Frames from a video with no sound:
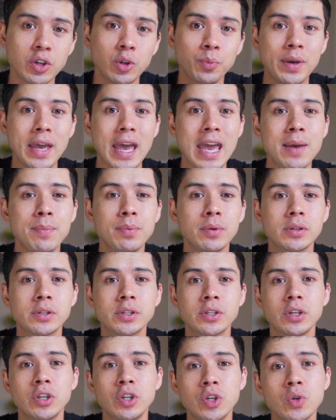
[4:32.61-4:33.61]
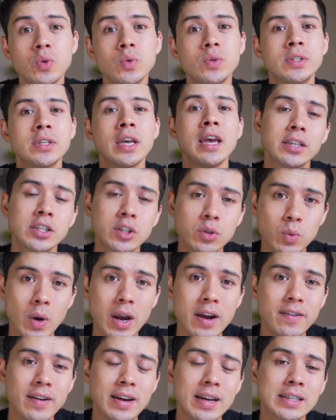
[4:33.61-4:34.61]
you'll be able to use the
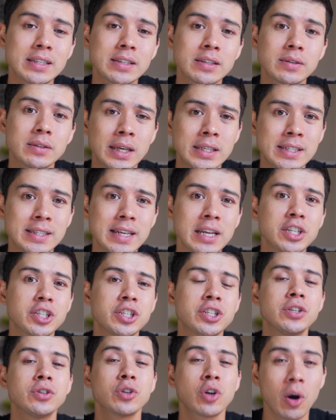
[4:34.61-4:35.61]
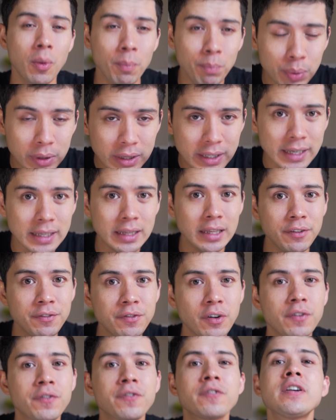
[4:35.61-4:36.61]
Squarex extension completely
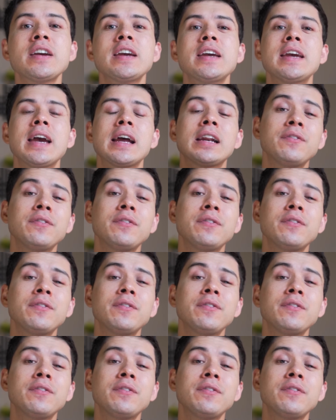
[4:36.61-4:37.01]
for free.